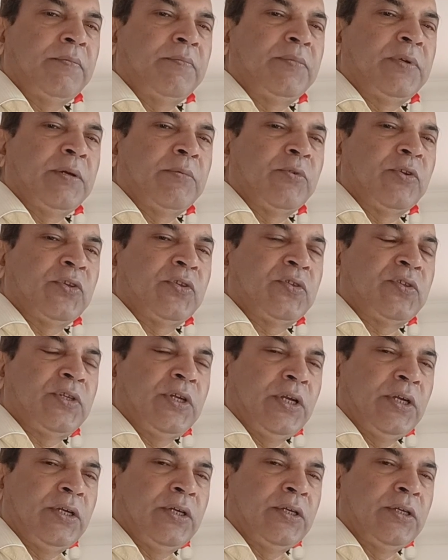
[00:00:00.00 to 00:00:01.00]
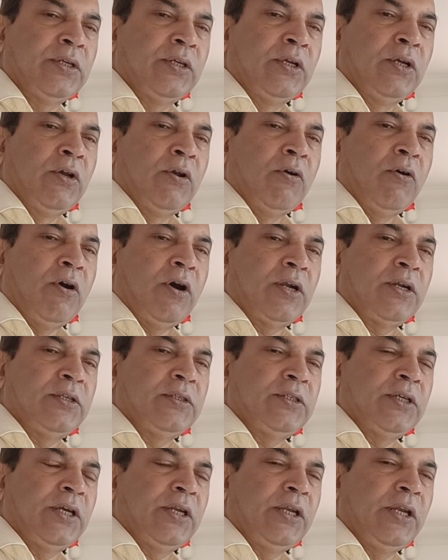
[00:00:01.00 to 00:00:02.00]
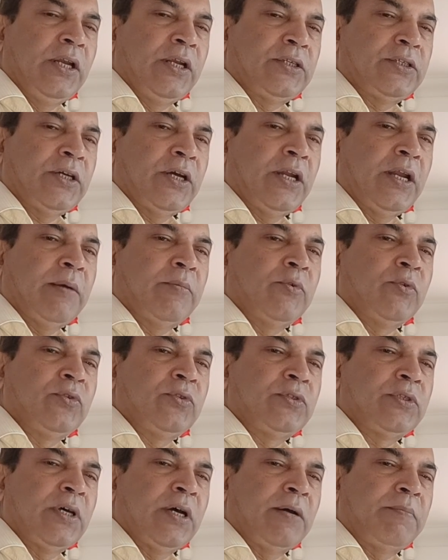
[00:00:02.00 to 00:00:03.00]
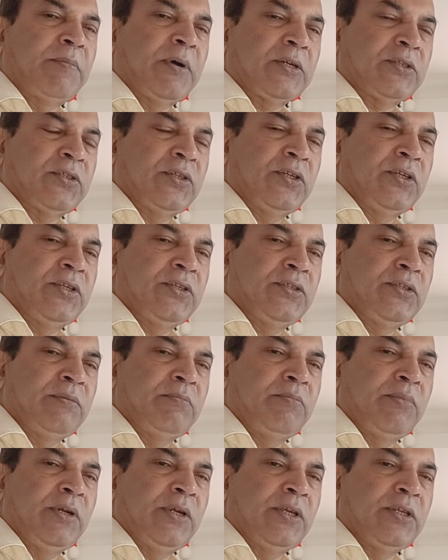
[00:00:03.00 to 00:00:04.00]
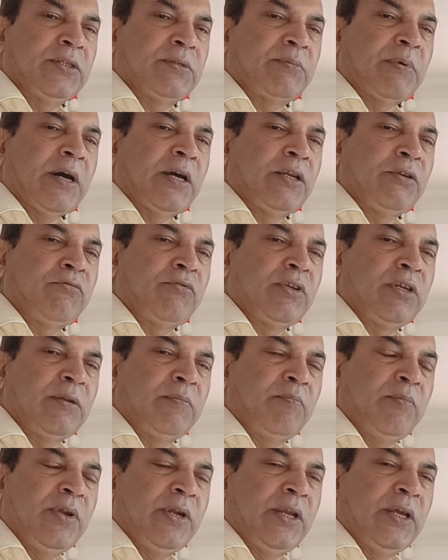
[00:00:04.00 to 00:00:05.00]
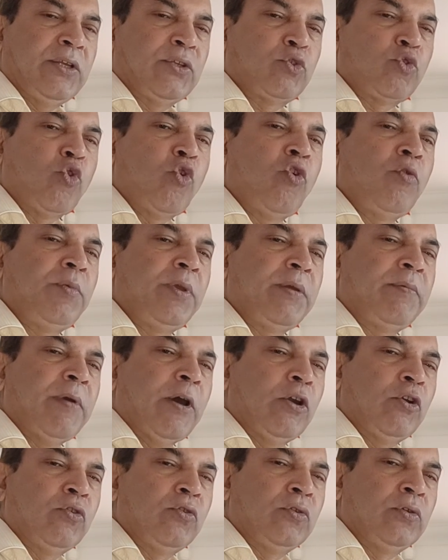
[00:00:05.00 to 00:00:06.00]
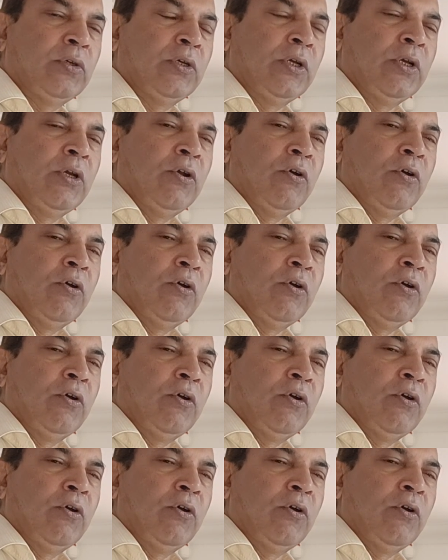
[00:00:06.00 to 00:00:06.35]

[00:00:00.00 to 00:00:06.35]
demonstrated what is the relation amongst the percentage impedance per unit impedance ohmic value